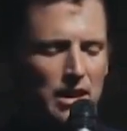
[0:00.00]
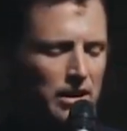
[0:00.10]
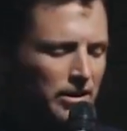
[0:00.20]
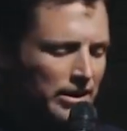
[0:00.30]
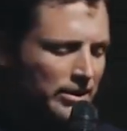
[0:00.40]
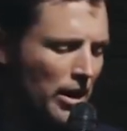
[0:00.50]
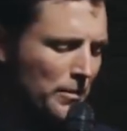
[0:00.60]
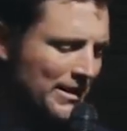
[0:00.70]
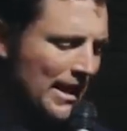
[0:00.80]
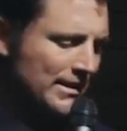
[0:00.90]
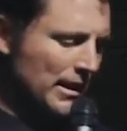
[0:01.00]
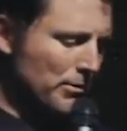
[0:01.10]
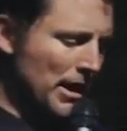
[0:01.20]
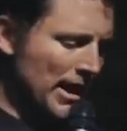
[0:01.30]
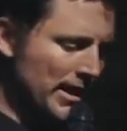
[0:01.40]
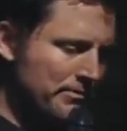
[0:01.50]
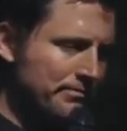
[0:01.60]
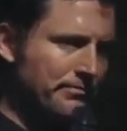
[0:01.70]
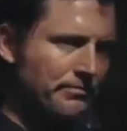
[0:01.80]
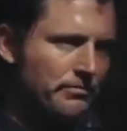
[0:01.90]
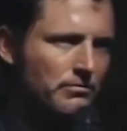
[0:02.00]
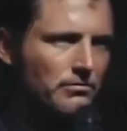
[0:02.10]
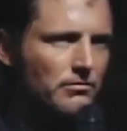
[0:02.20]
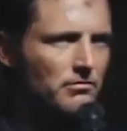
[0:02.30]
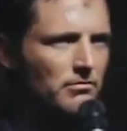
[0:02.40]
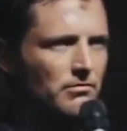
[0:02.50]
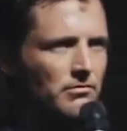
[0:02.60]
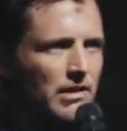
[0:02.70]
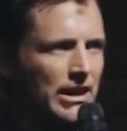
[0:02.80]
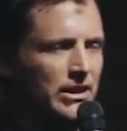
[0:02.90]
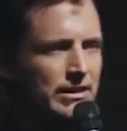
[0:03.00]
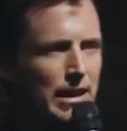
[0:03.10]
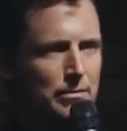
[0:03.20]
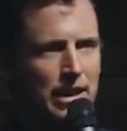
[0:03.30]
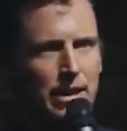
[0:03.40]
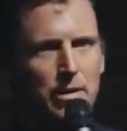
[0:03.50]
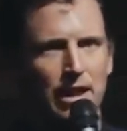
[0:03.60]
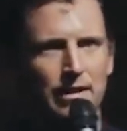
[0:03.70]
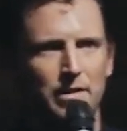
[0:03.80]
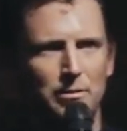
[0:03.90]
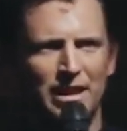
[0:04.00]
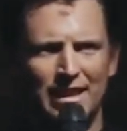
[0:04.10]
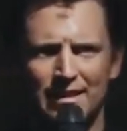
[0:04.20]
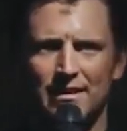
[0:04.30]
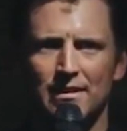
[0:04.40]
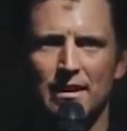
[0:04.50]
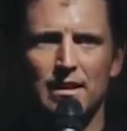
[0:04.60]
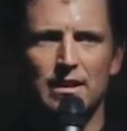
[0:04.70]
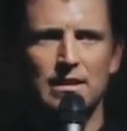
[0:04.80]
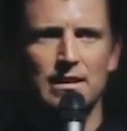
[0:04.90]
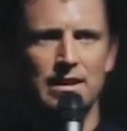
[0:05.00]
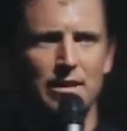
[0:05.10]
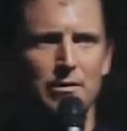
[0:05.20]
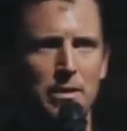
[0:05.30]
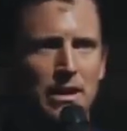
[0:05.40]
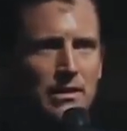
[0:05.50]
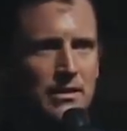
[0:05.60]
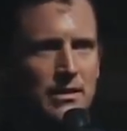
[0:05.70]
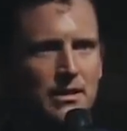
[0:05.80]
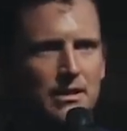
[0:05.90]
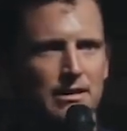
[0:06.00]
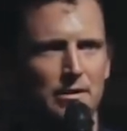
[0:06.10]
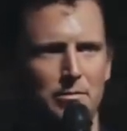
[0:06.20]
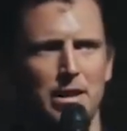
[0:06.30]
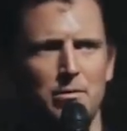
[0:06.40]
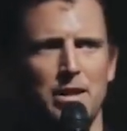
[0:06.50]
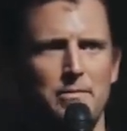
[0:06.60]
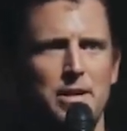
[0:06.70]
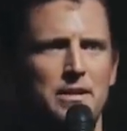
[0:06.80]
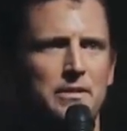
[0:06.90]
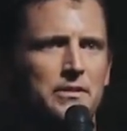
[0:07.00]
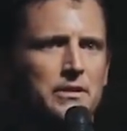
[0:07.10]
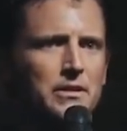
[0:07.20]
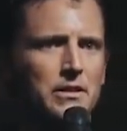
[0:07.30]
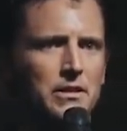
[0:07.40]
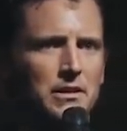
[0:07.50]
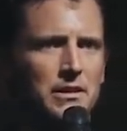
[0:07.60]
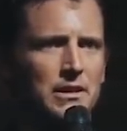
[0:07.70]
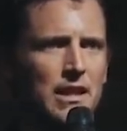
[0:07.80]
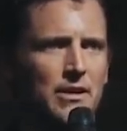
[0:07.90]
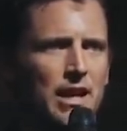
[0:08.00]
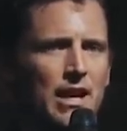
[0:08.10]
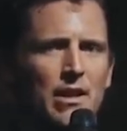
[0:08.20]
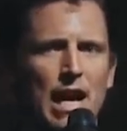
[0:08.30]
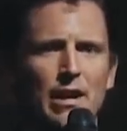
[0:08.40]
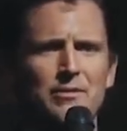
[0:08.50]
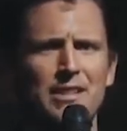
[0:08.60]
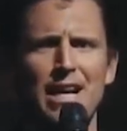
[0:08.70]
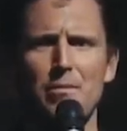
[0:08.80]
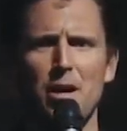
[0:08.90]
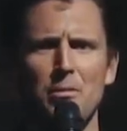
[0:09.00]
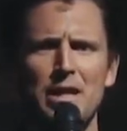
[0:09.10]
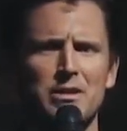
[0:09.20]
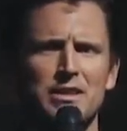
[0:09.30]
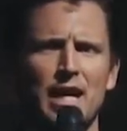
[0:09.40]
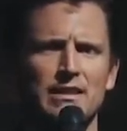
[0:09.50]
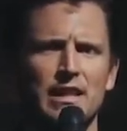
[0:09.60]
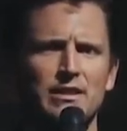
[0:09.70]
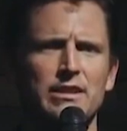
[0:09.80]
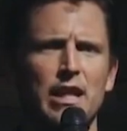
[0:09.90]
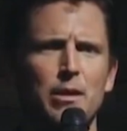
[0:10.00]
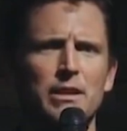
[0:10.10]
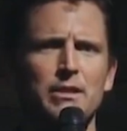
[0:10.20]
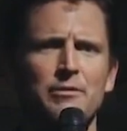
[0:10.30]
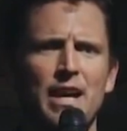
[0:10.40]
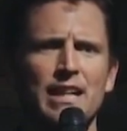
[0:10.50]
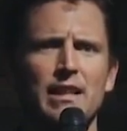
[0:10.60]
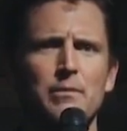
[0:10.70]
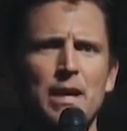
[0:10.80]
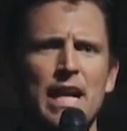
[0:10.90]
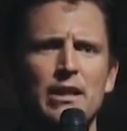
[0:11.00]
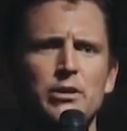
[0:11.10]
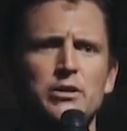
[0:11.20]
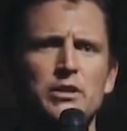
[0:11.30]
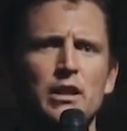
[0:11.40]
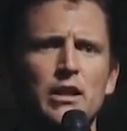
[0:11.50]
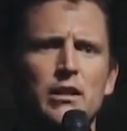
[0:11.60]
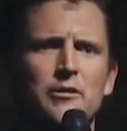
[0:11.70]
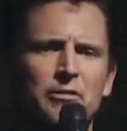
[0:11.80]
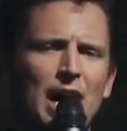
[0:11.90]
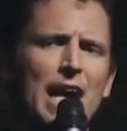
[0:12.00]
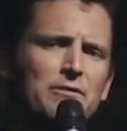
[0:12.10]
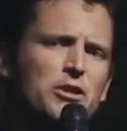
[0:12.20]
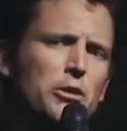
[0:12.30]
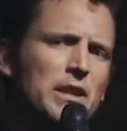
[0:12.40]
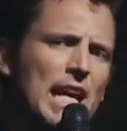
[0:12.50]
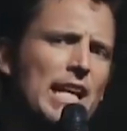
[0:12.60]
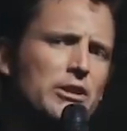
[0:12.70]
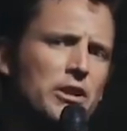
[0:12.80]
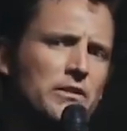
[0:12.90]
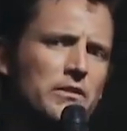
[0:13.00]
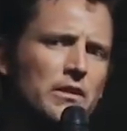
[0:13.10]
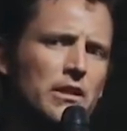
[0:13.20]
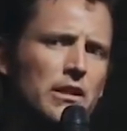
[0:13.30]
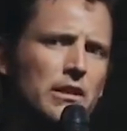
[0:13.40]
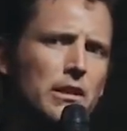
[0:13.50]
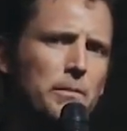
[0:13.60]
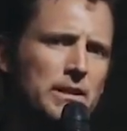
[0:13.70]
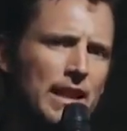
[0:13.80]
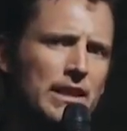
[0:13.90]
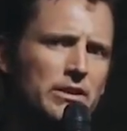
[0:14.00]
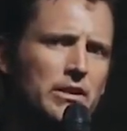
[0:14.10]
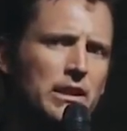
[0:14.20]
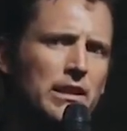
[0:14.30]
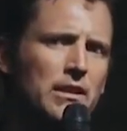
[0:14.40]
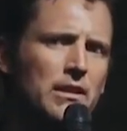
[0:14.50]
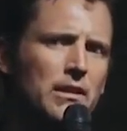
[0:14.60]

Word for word: so I started obsessing about it. I couldn't stop thinking about it. I'm like, is, does he have a big, does he have a bigger wiener than me? You know, and I, I don't even care about wiener size. I just care about the fact that a man who's 5'2 and Asian could potentially